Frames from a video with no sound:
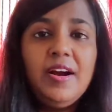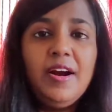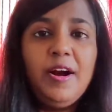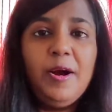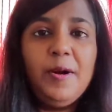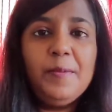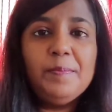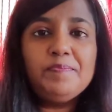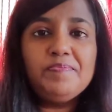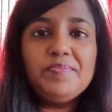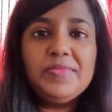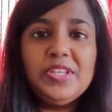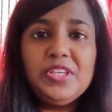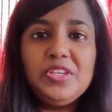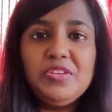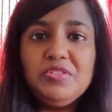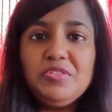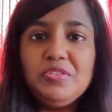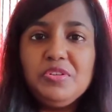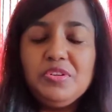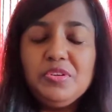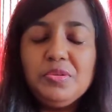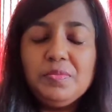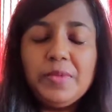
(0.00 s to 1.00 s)

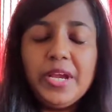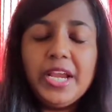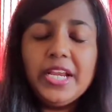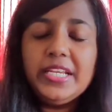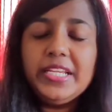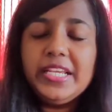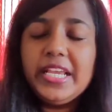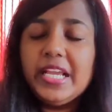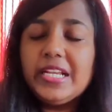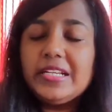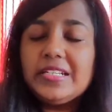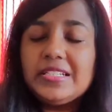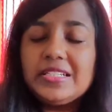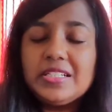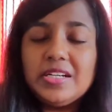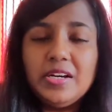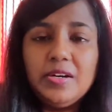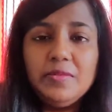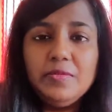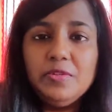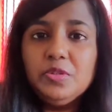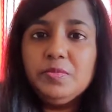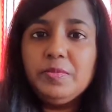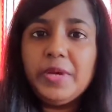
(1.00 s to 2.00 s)
you might get
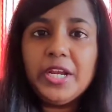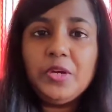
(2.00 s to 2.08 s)
you